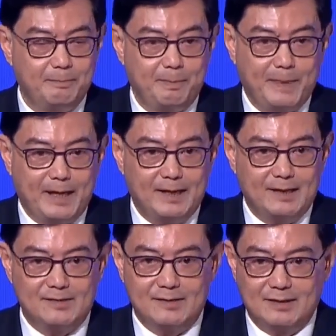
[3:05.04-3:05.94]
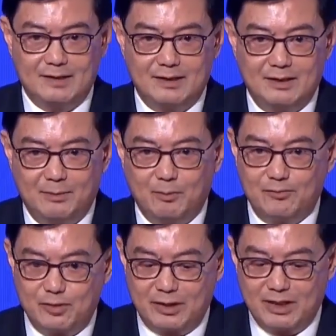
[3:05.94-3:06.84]
and as both
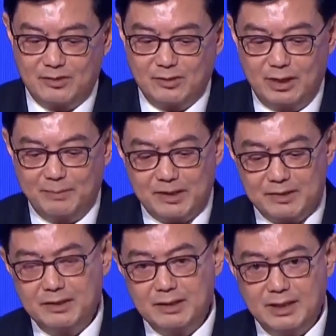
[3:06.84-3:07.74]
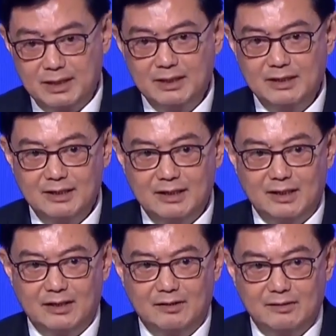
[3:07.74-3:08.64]
John and Shu Li mentioned earlier,
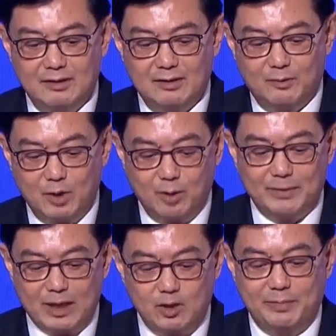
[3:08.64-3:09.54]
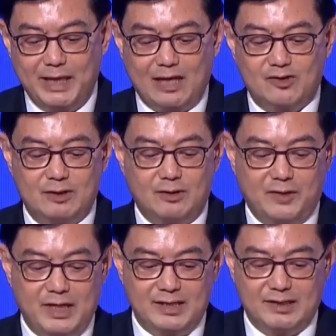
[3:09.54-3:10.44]
we hope that you'll be
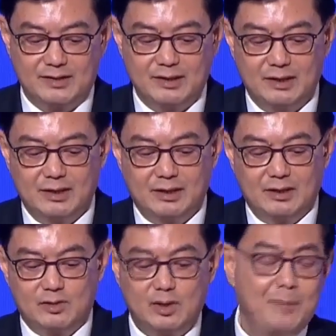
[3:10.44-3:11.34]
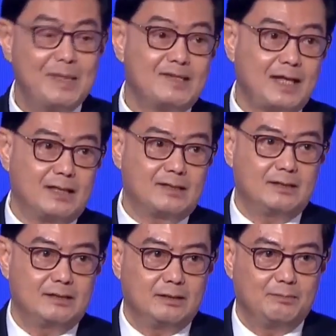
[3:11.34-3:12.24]
action-oriented. So let me start
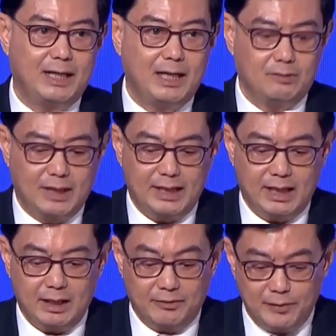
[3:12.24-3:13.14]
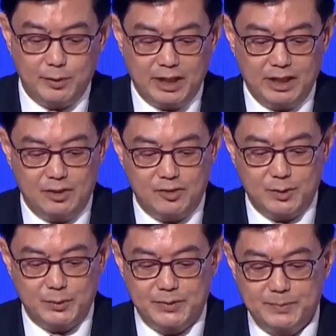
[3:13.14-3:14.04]
by outlining a few key
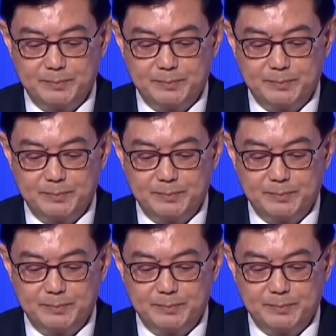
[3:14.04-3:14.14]
issues.